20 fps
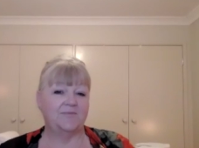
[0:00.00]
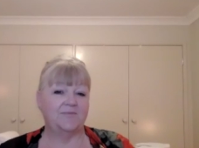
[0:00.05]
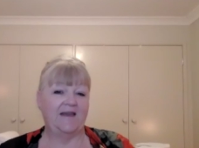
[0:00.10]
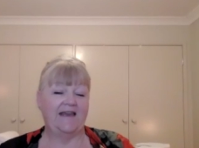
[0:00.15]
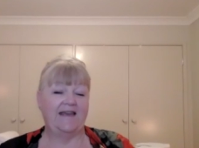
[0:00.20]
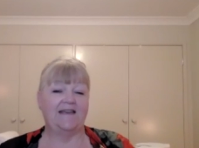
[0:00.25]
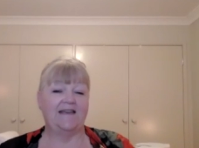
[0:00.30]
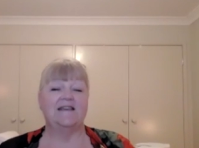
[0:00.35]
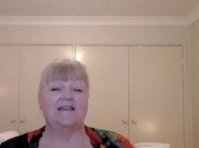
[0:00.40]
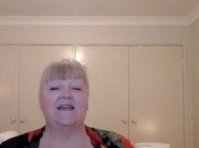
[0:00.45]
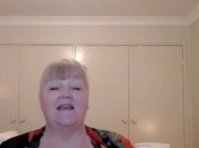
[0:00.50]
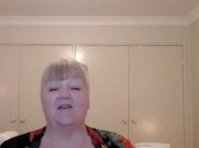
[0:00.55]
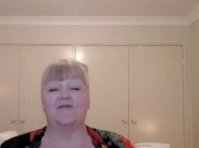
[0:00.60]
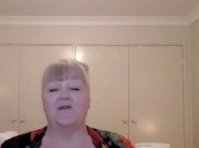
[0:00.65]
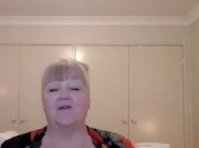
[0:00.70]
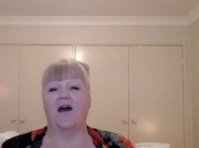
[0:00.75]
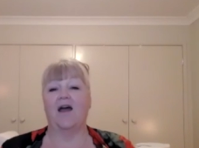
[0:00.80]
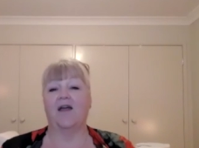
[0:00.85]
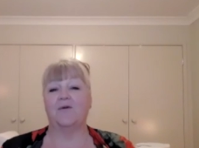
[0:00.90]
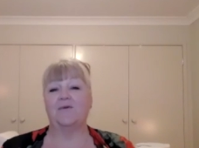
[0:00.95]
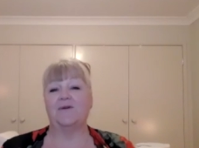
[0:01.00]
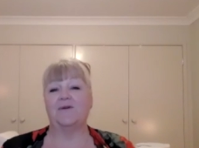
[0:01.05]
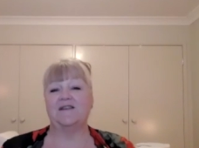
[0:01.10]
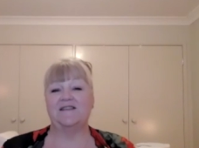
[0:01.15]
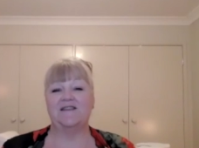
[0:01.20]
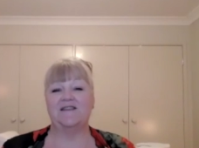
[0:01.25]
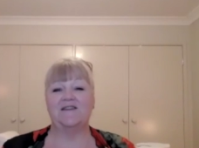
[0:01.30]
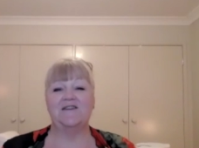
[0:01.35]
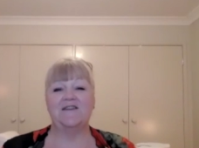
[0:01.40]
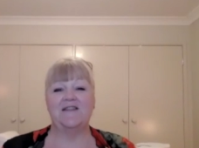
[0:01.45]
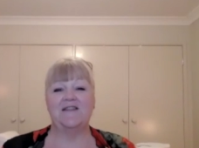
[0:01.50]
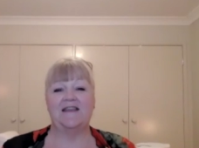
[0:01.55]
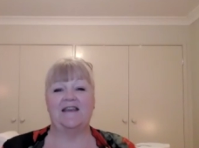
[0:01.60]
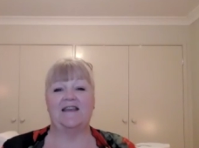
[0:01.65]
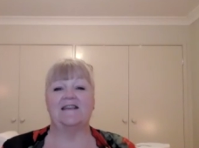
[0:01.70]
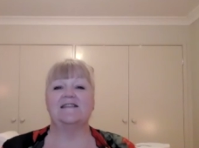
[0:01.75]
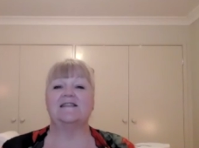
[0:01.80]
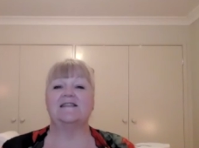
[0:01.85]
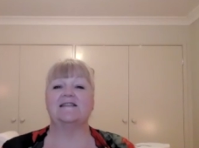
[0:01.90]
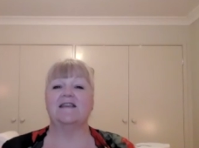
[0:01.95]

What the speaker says: me if I would do this,